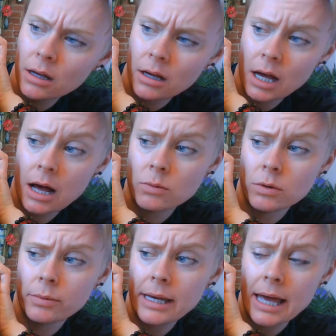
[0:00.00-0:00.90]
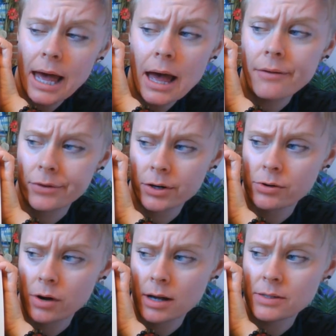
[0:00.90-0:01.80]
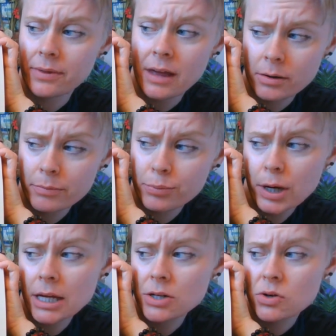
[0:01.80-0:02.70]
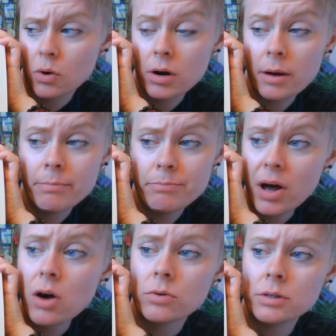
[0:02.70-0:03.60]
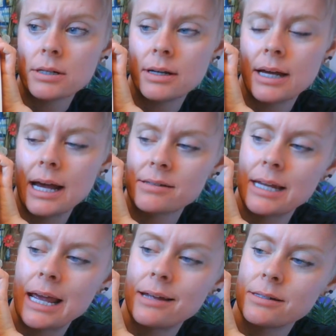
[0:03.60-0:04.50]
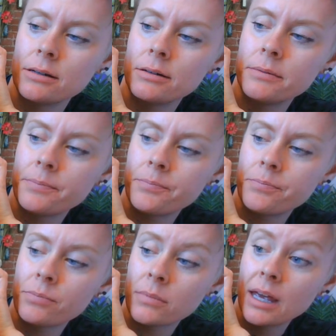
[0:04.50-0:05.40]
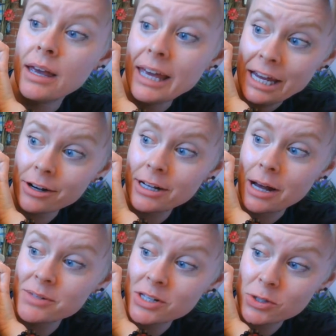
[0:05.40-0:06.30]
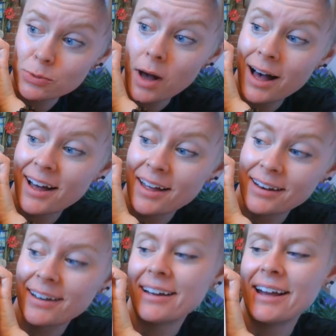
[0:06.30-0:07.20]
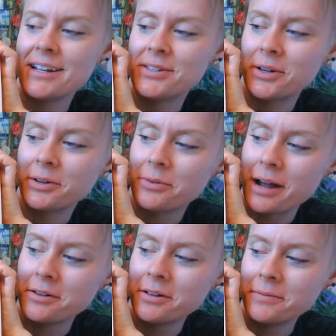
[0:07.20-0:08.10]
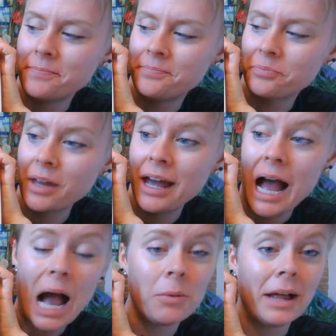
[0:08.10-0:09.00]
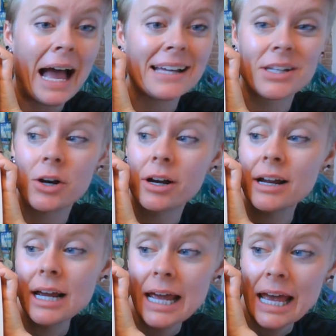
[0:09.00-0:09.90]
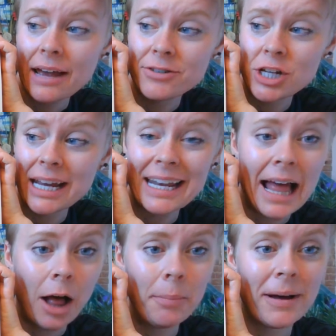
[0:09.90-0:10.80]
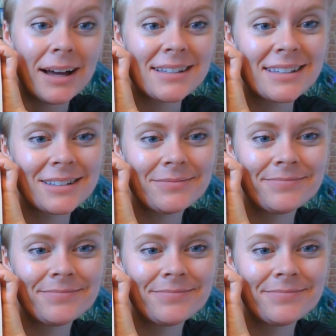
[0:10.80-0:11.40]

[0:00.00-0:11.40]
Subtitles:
"How will we ever cross without a bridge or a boat?" asked Hansel. "Here comes a swan," answered Gretel. "I will ask her if she can help us."